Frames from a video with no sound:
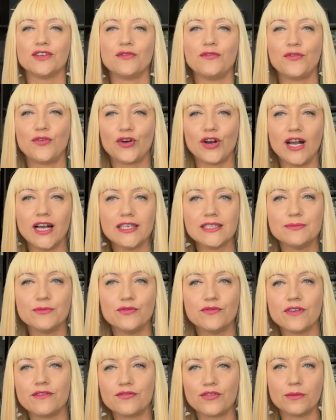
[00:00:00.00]
for us
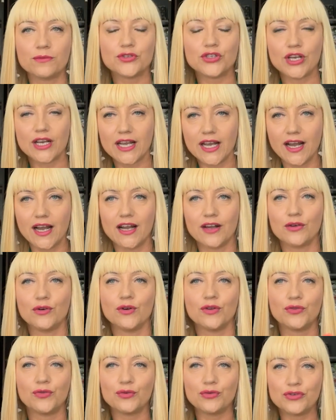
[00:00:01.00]
moving from
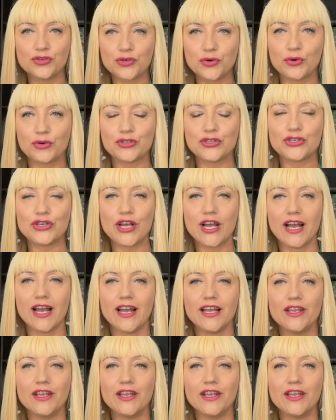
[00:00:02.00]
Chicago to Georgia,